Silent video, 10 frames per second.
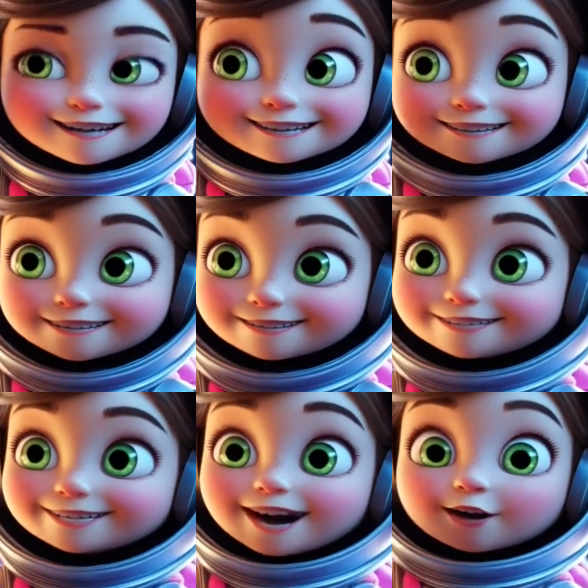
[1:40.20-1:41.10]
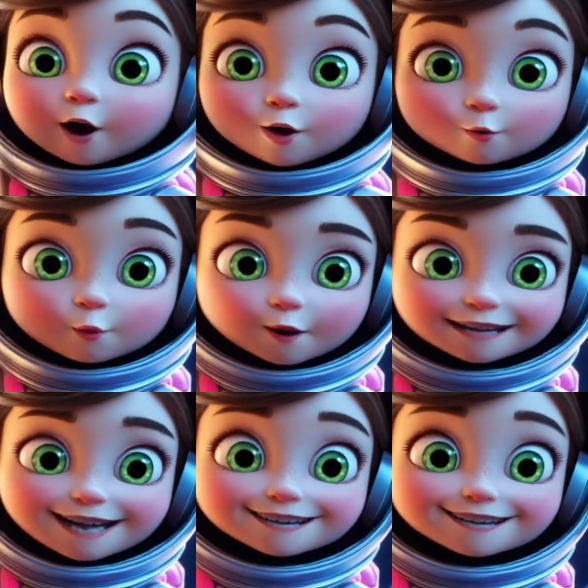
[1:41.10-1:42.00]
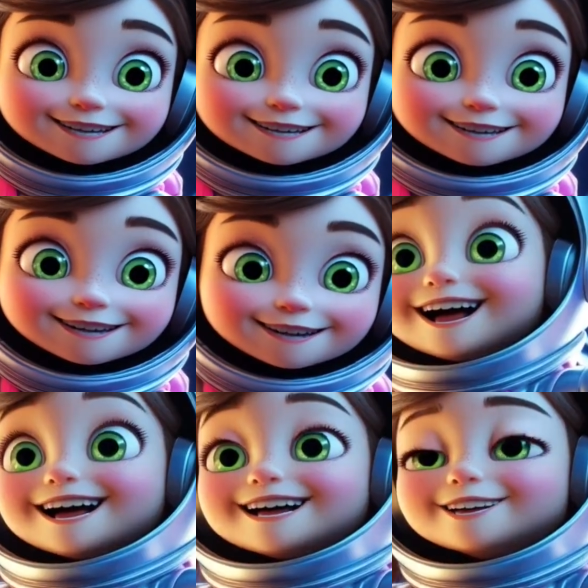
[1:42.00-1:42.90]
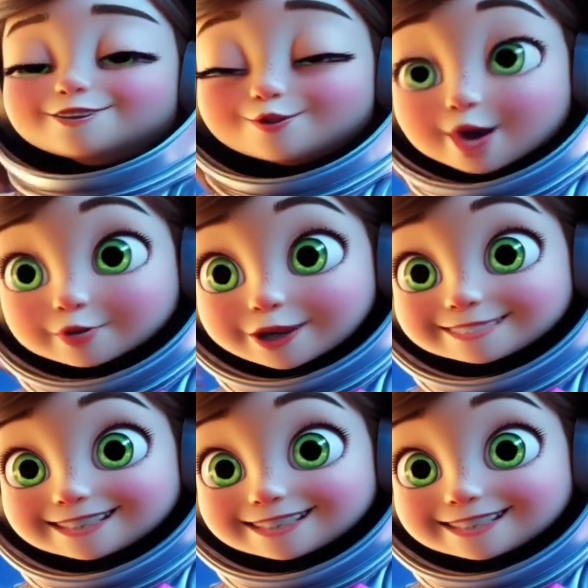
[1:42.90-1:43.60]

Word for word: like ocean night Let's end our trip, what a flame